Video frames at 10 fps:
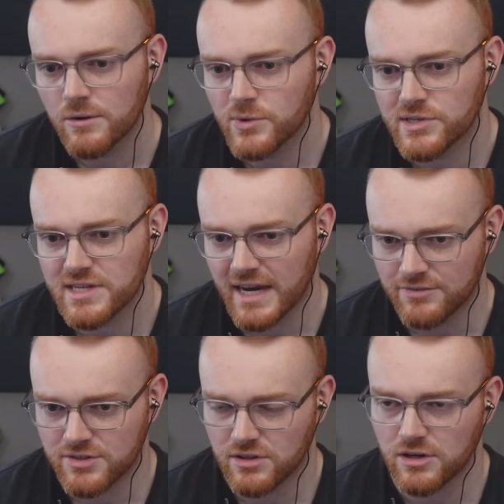was
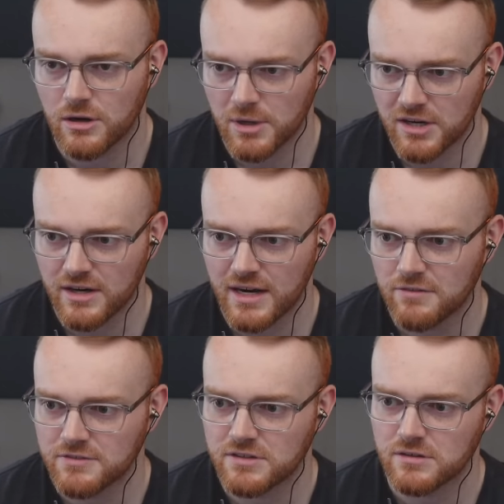after the
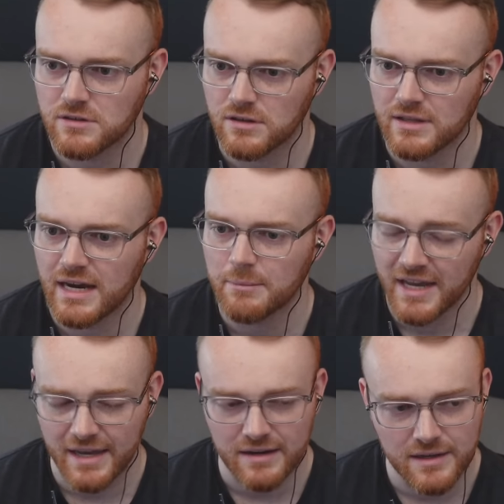Hermitcraft collab
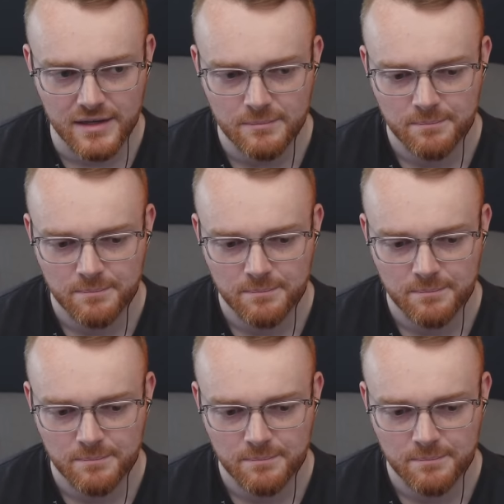ended,